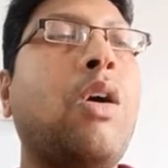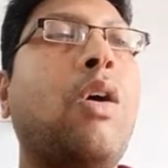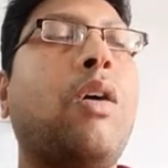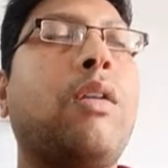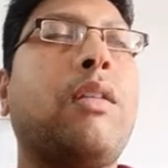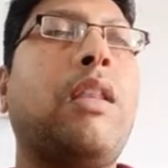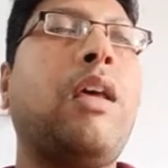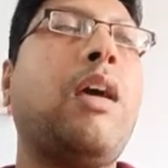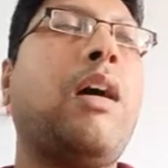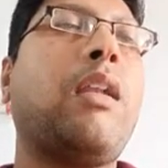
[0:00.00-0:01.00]
or
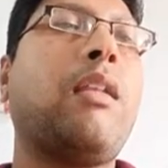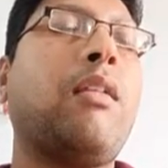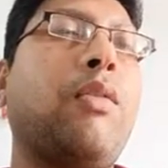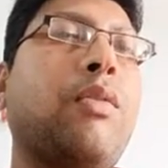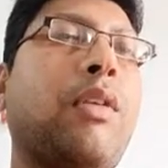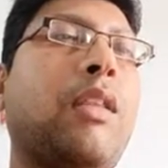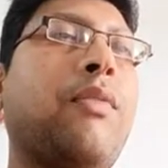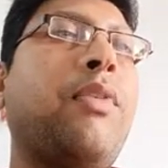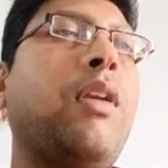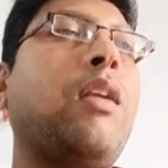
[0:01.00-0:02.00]
they are using the
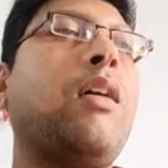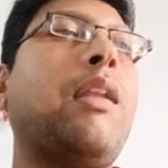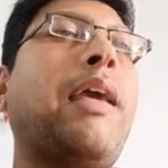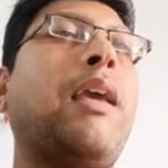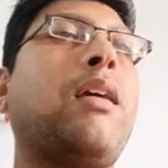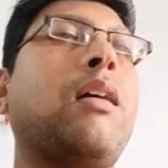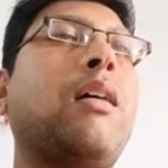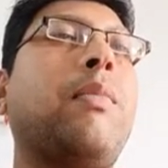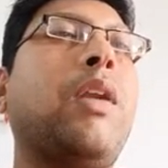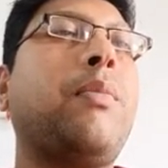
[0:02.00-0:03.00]
field like
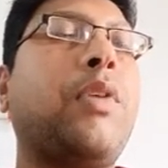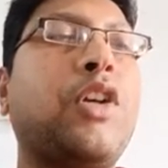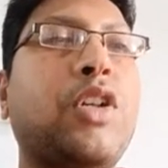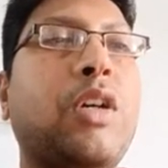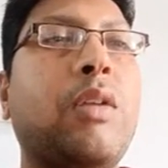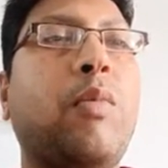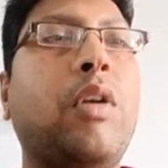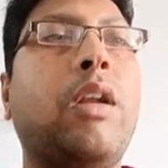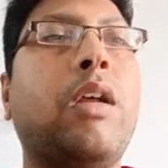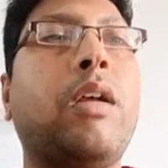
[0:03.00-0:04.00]
blood pressure
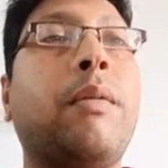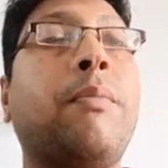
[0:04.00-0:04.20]
monitor,